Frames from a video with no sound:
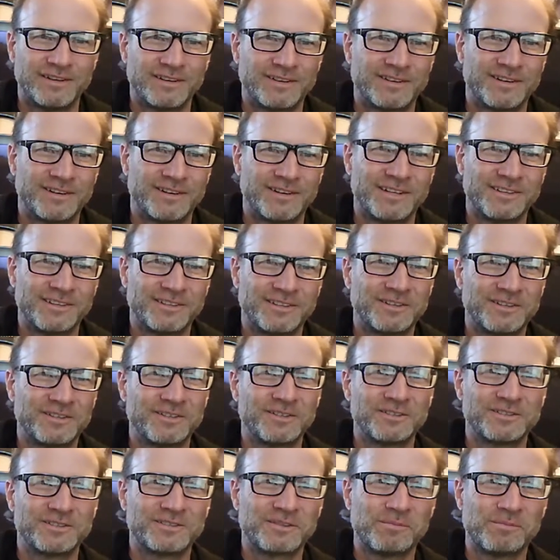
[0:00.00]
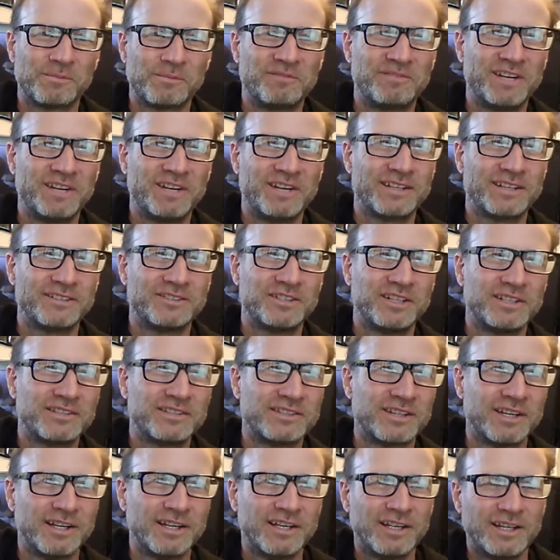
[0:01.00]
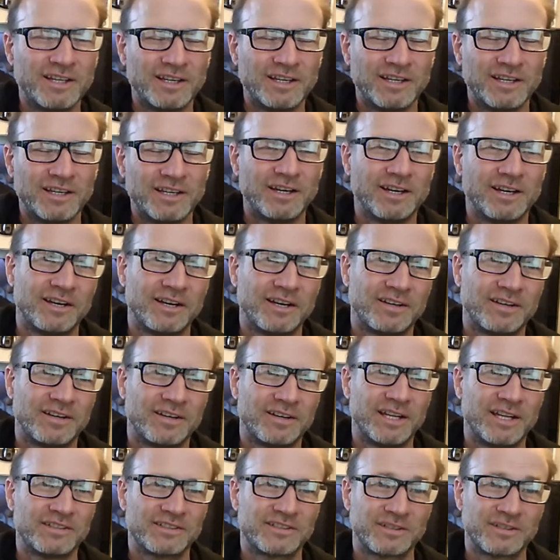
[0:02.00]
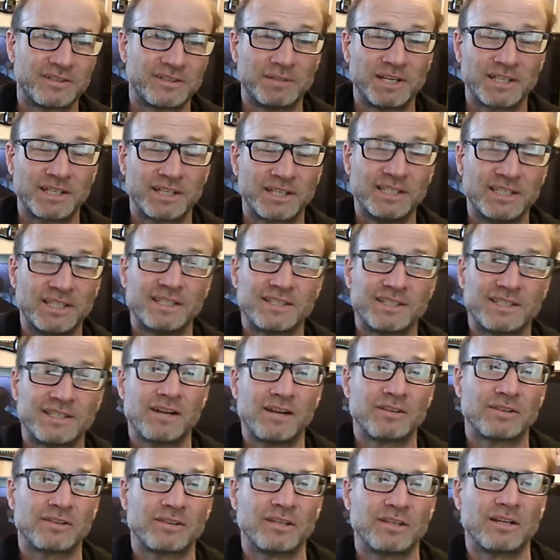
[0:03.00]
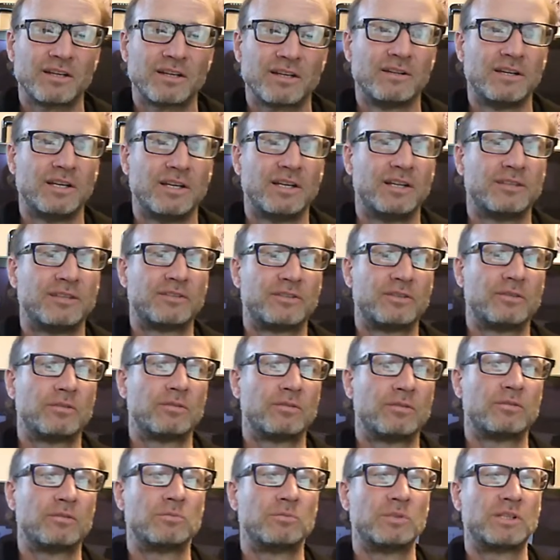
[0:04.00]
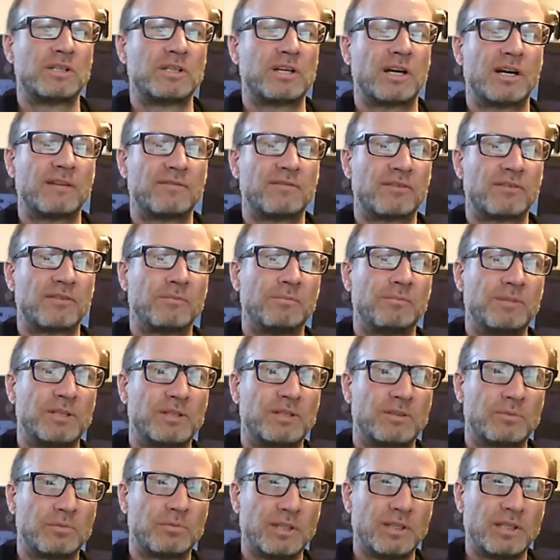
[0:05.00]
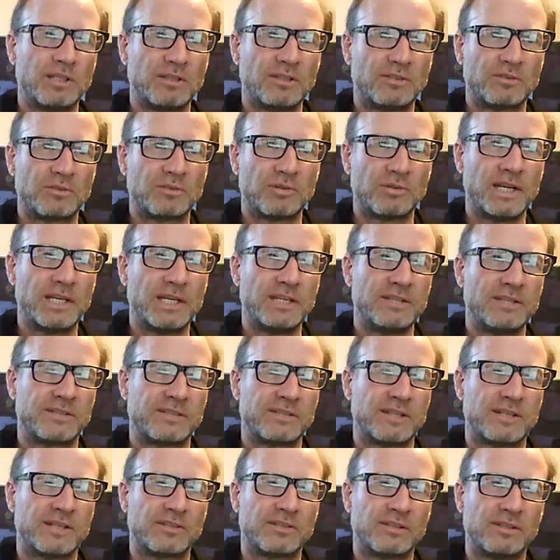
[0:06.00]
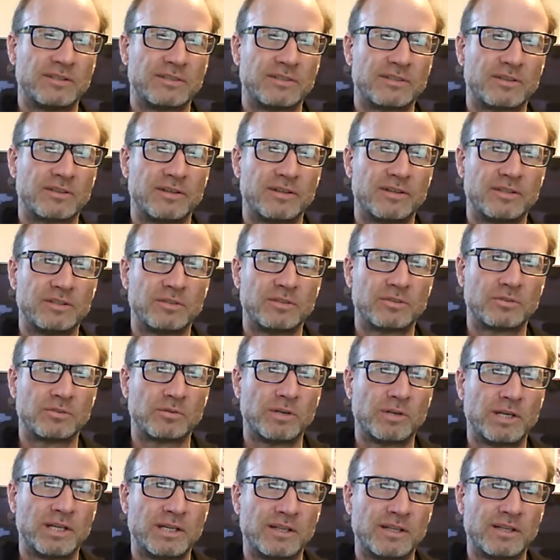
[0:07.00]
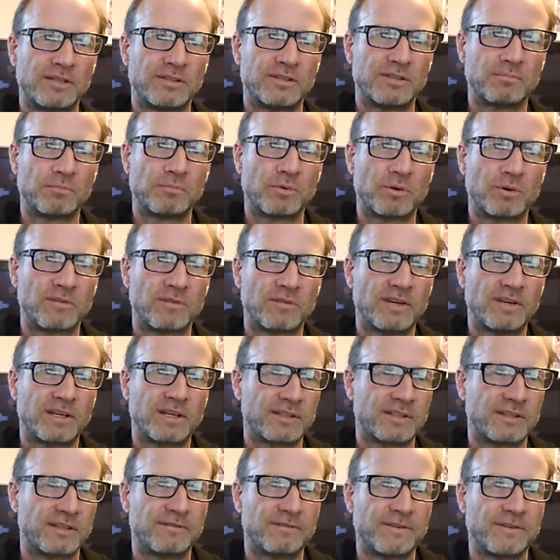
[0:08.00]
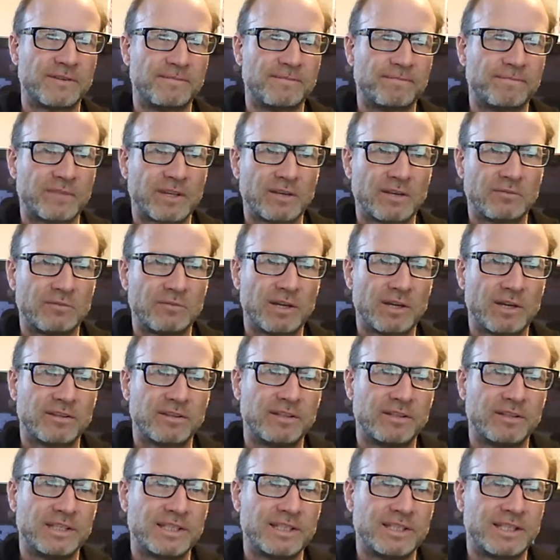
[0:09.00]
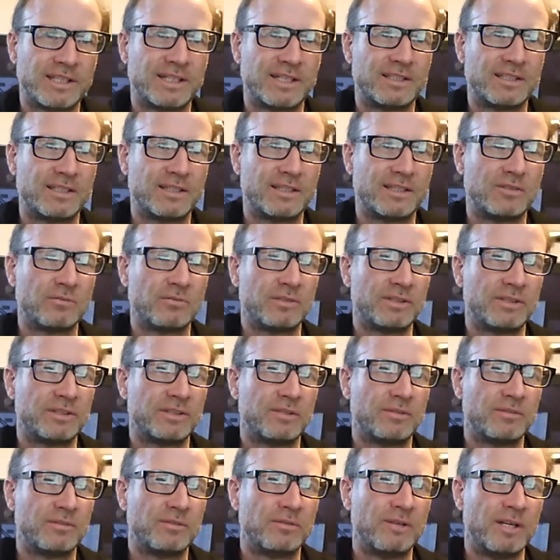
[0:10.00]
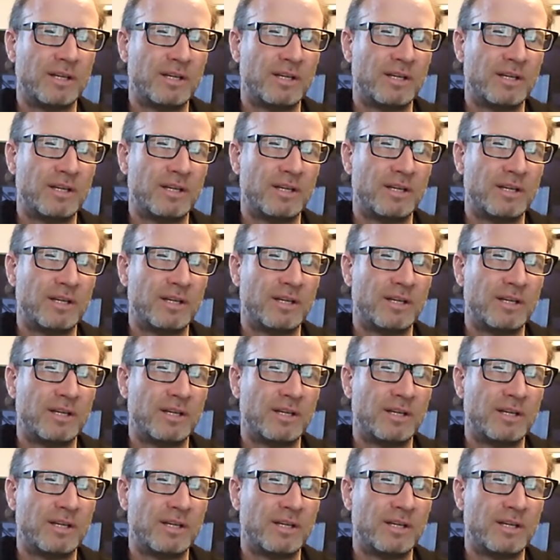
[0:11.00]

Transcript: All right, there are some advantages and some techniques out there to recover between training sessions so that your training is more effective, rather than continuing to